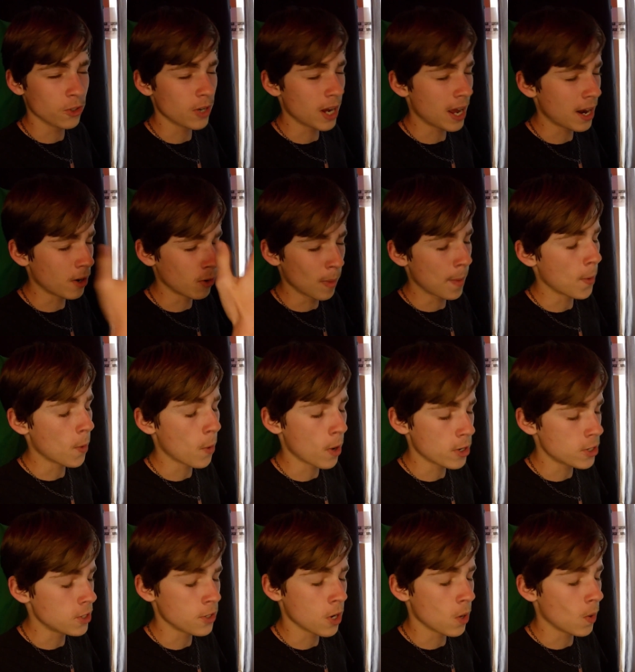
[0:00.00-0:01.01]
I don't remember where
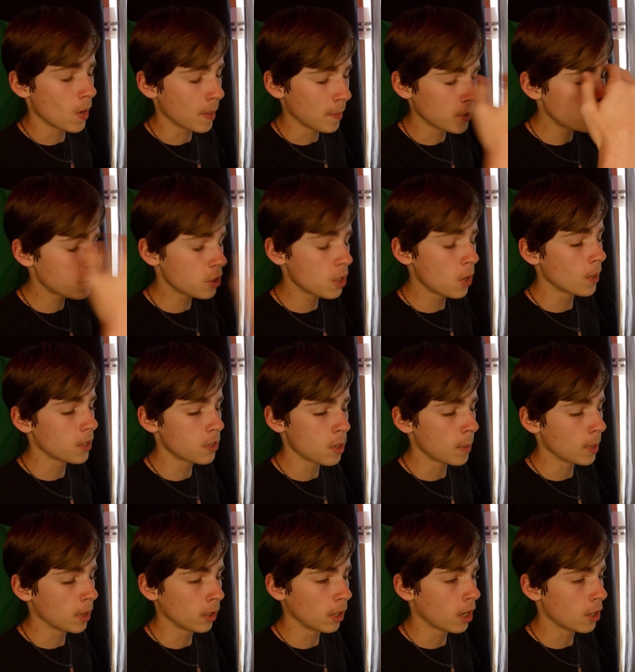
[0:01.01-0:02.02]
she's going, but she's going to
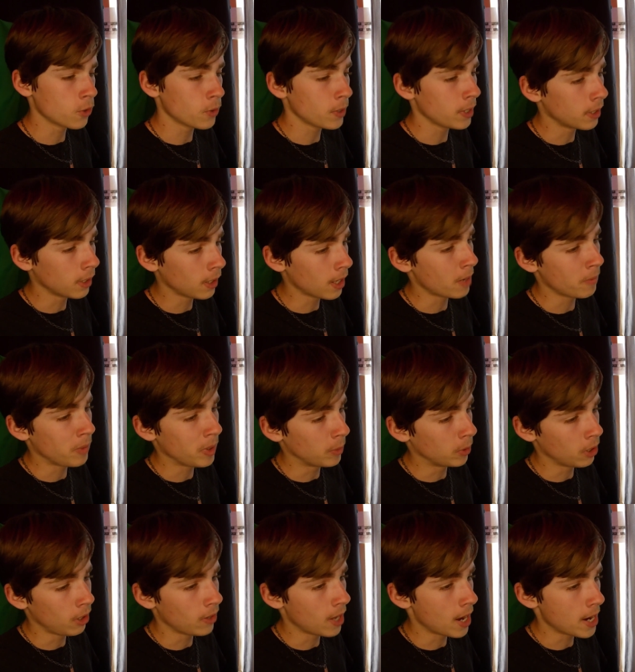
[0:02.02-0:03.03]
some other country, and a lot of people
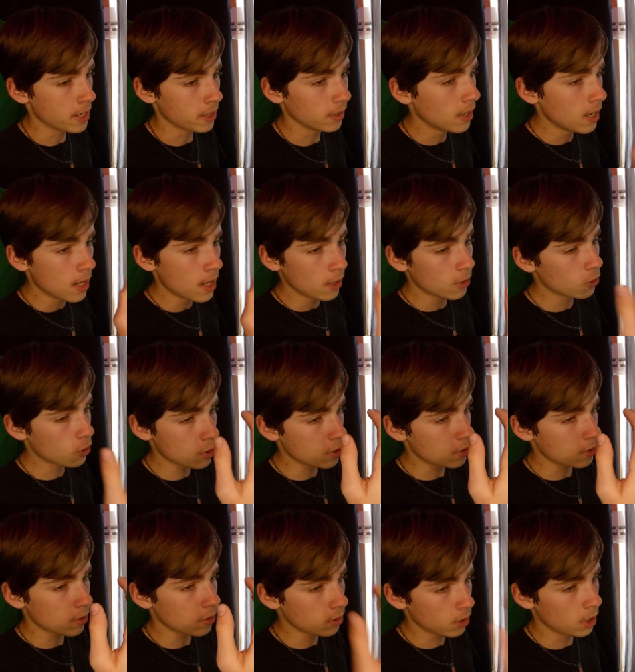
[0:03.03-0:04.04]
don't like it. There's just
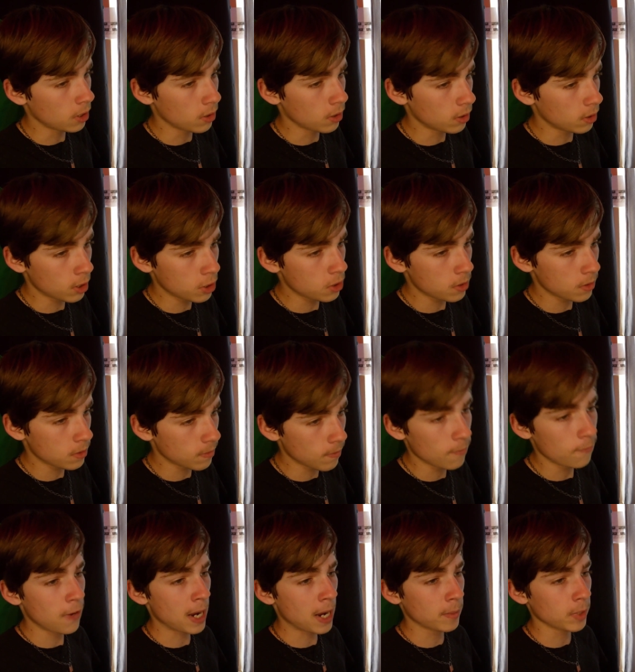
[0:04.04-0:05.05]
this
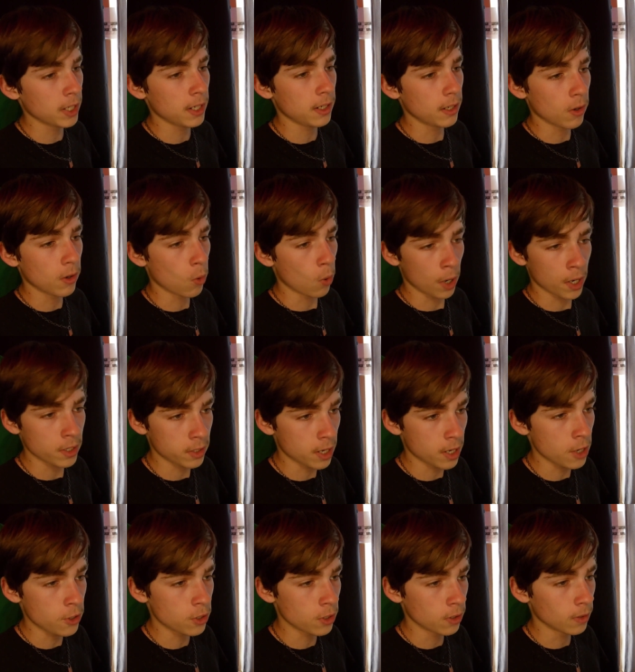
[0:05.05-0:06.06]
family
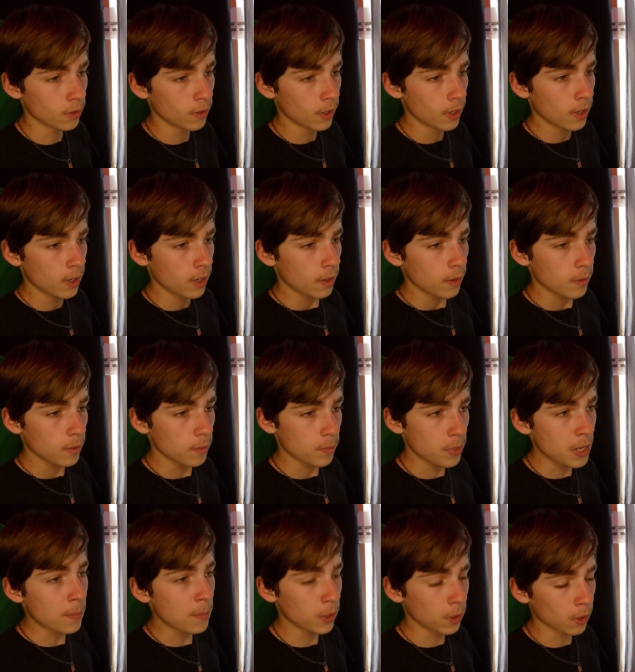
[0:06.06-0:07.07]
organization,
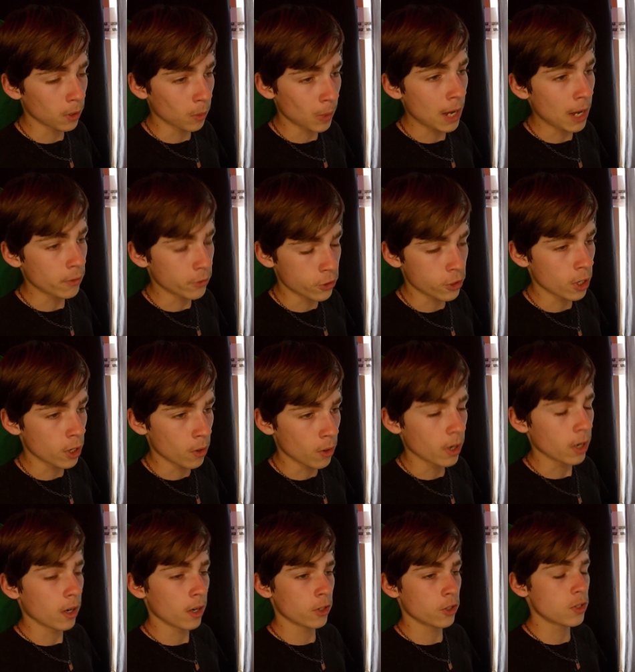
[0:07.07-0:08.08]
people around Joe
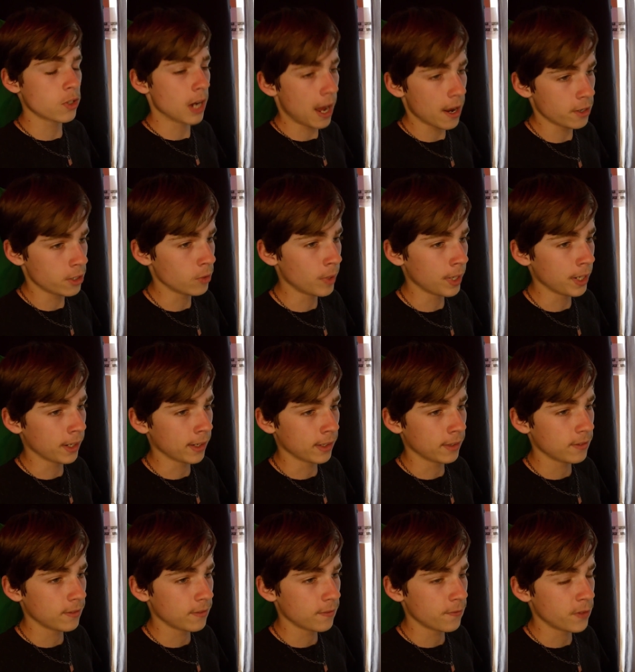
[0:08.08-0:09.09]
are just not doing
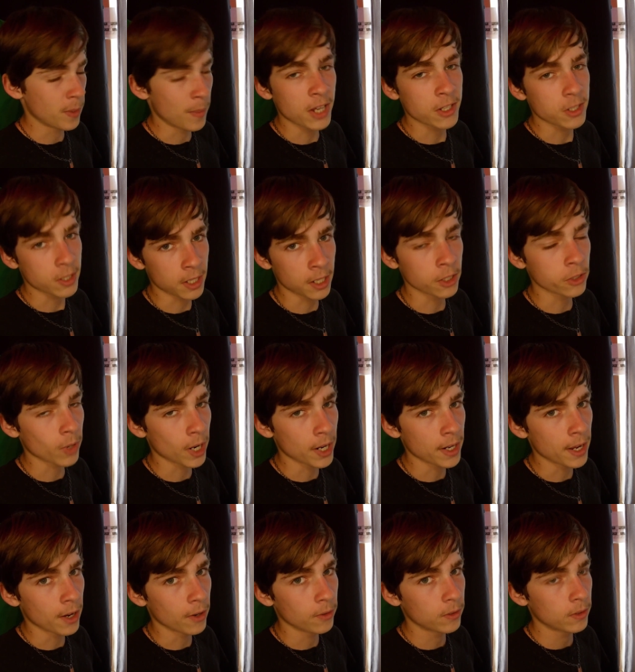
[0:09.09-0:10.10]
the best things right
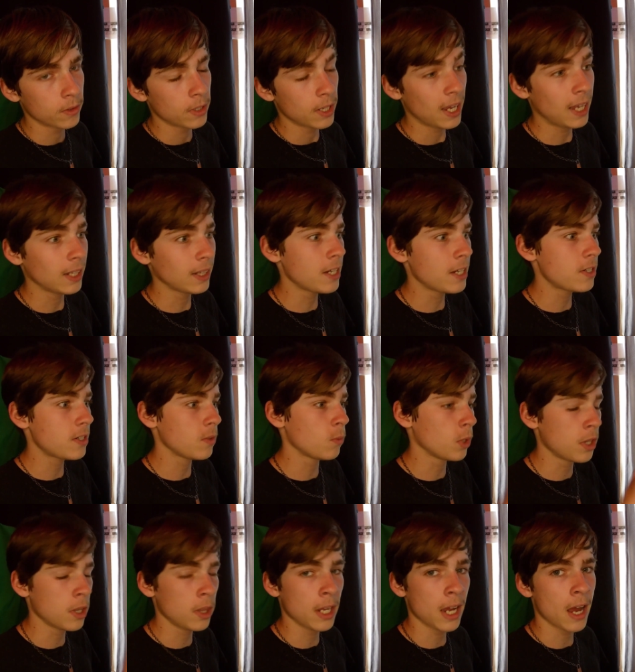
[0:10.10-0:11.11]
now, at least
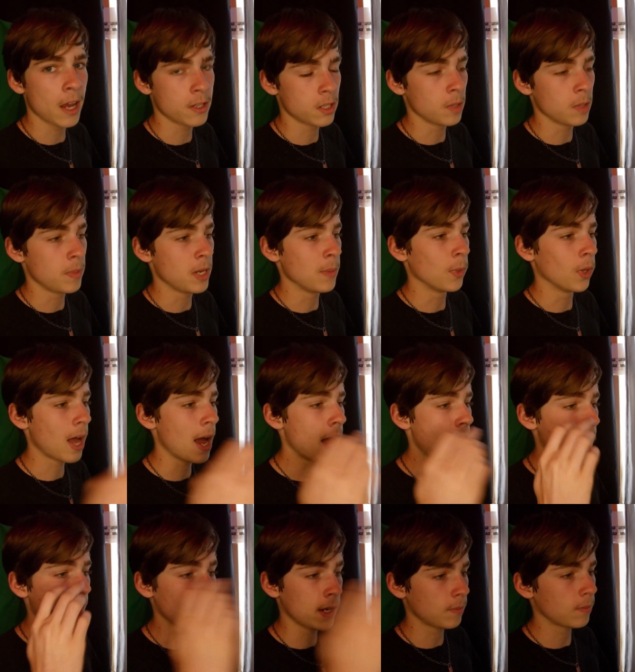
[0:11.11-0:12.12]
within the eyes of the people. I,
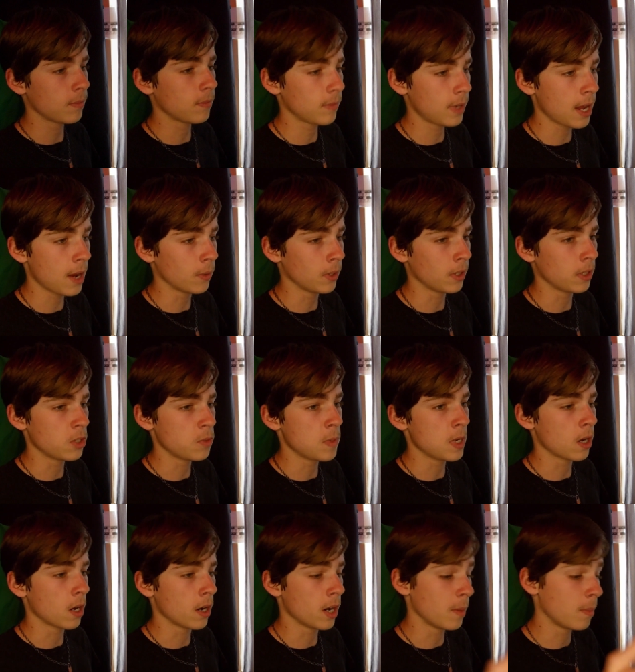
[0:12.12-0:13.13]
I can't really
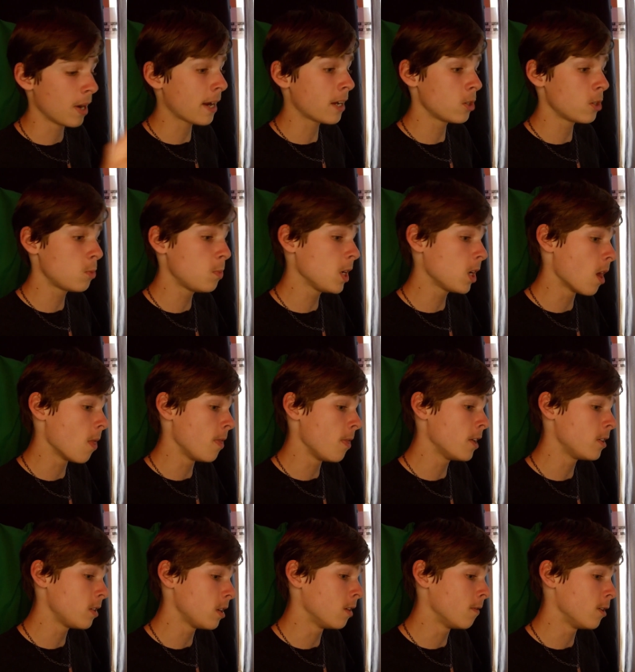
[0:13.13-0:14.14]
speak on it, but I can speak on
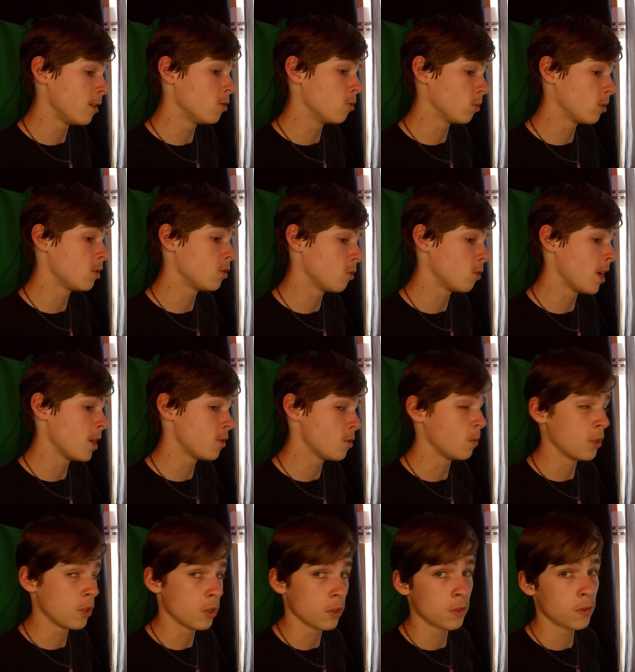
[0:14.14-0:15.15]
this individual situation,
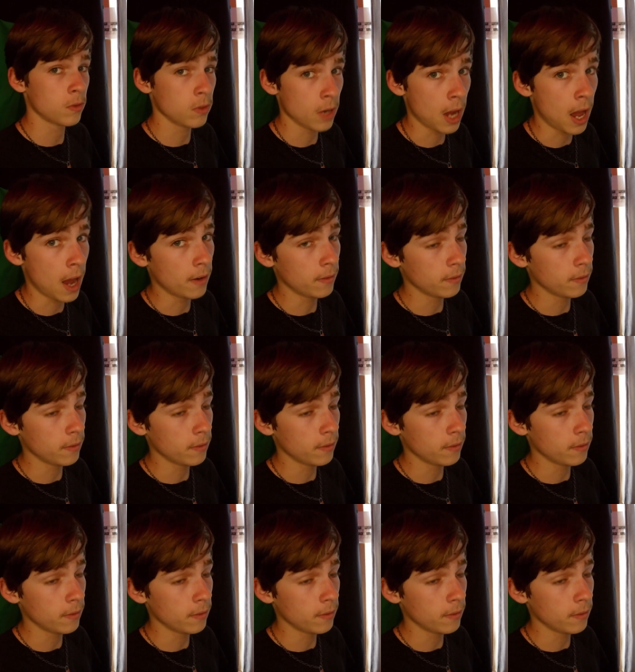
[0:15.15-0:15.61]
which is not